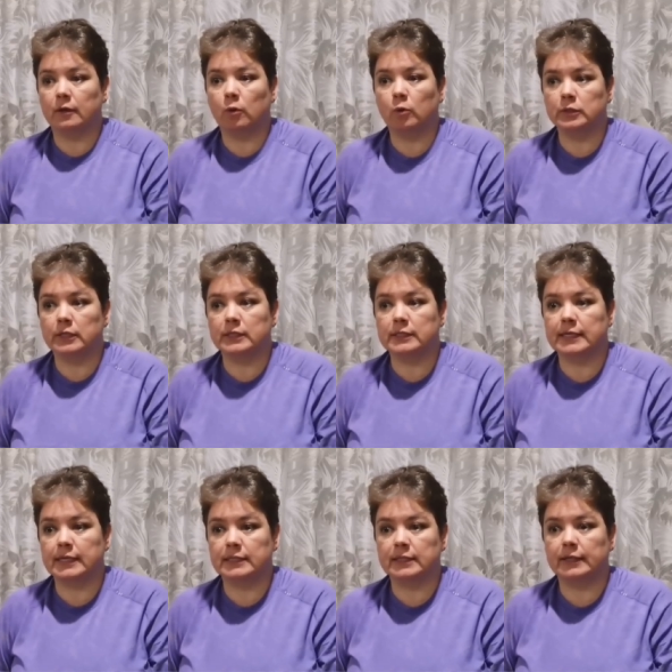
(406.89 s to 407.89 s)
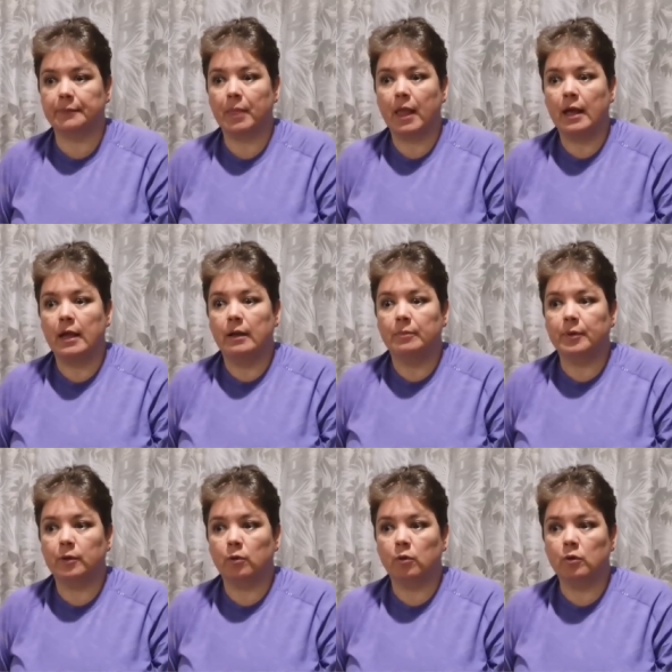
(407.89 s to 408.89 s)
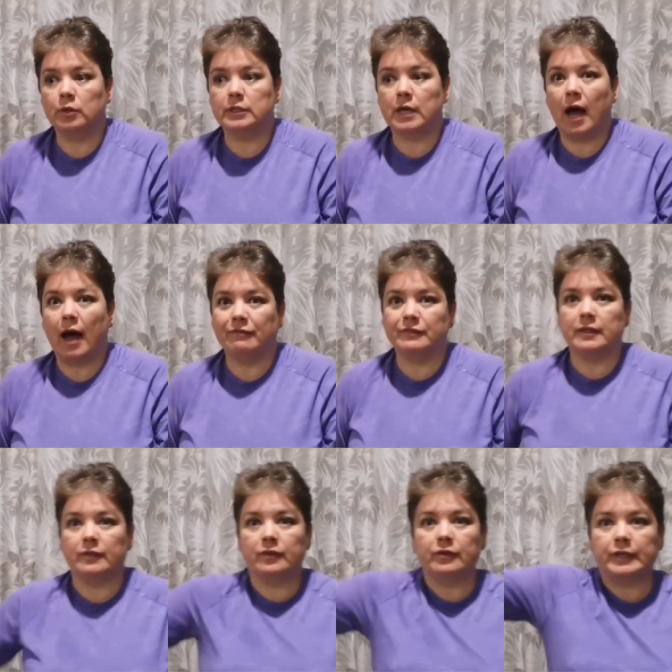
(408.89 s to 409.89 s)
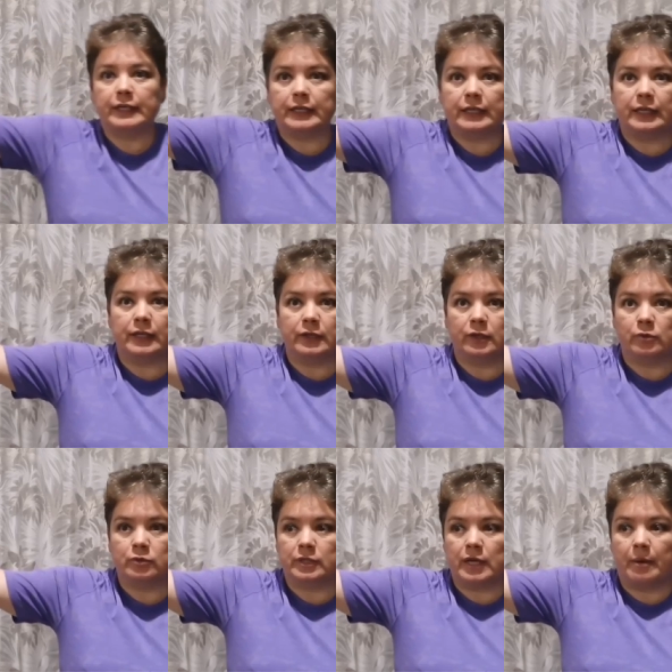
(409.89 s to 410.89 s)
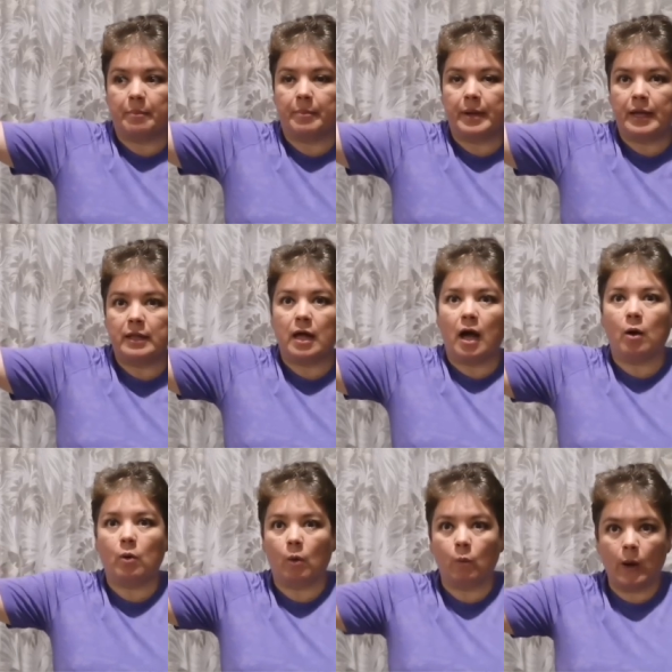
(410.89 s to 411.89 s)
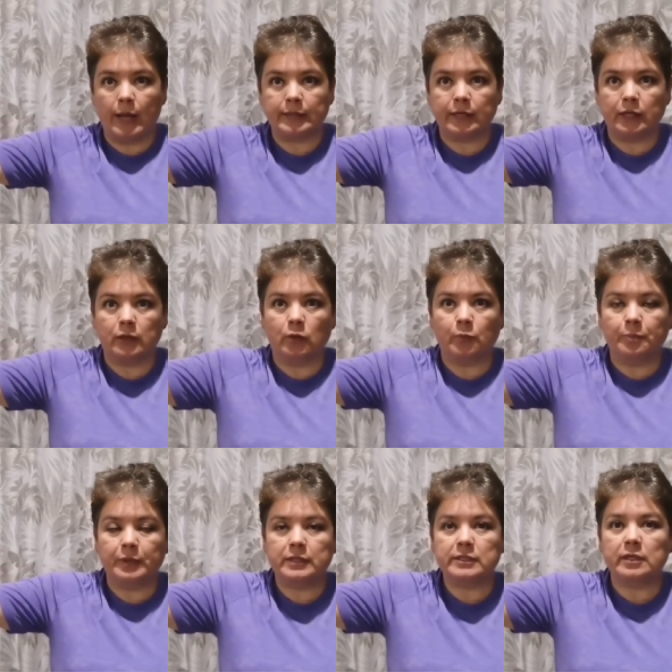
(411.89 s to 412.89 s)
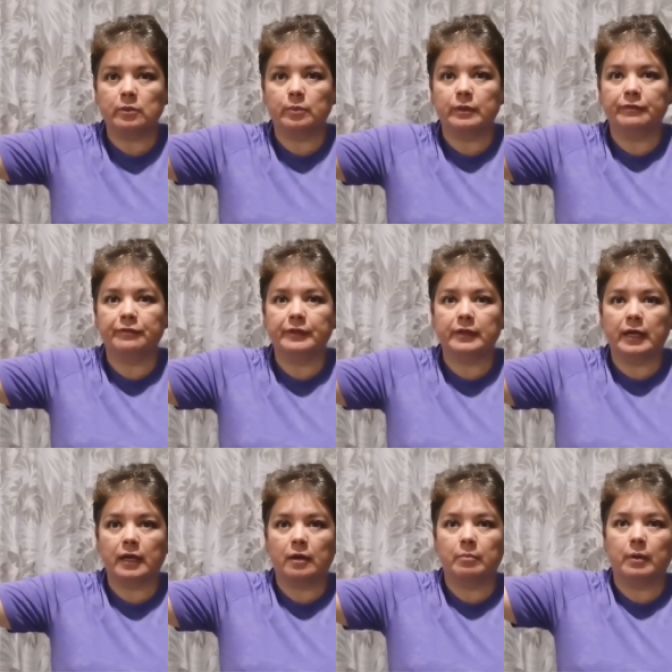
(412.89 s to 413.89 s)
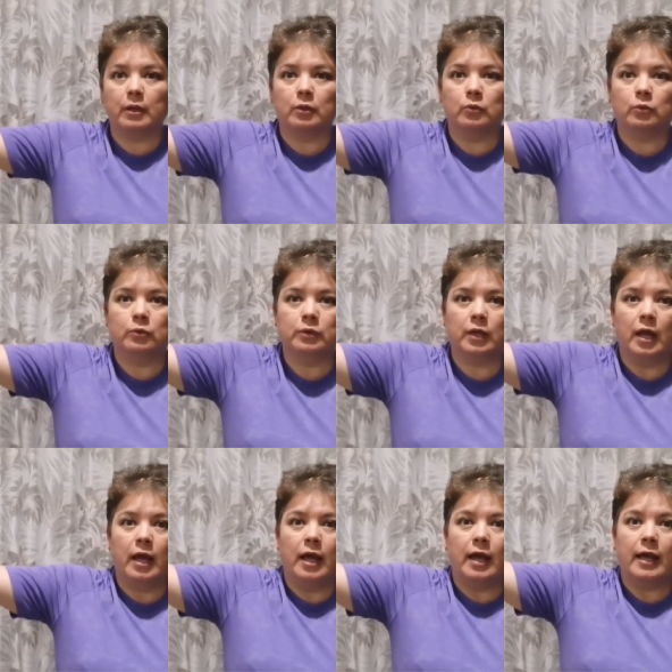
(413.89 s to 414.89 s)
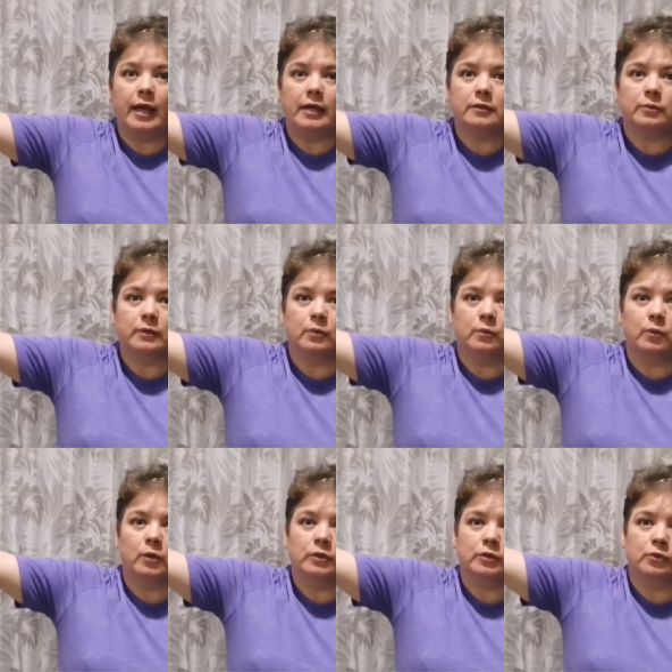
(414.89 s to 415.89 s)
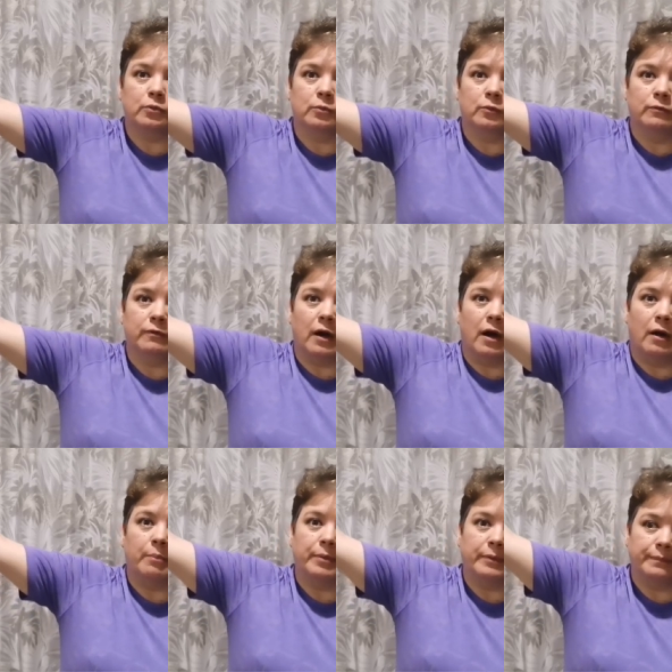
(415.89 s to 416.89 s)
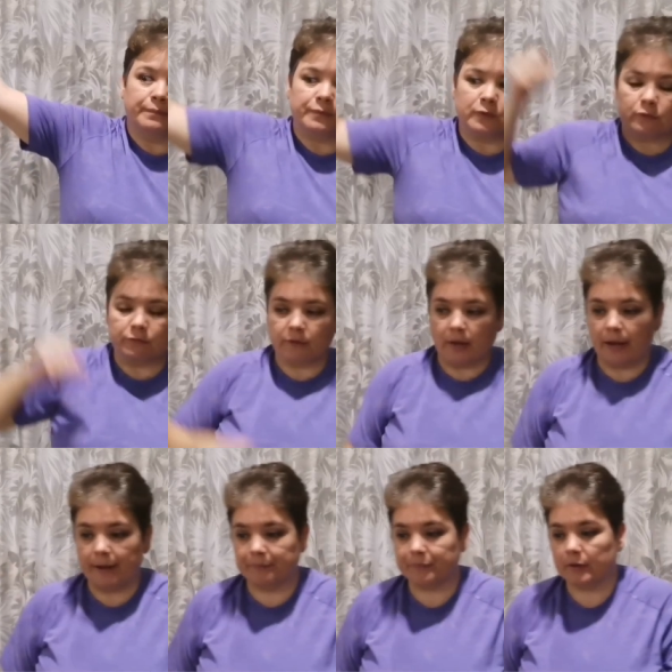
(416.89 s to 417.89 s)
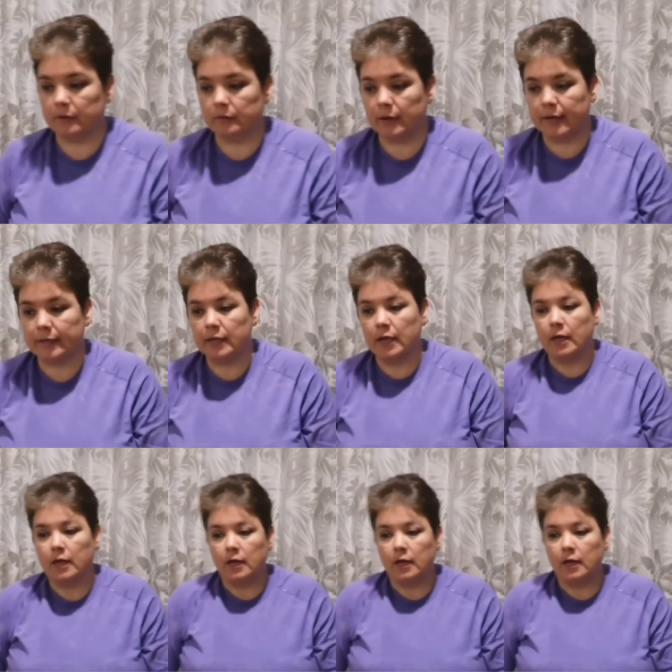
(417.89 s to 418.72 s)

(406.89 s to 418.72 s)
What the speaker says: Holding steadily. Because after 3 kilos dumbbell, our 1 kilo pistol will feel like a balloon and will want to move up, to fly, right?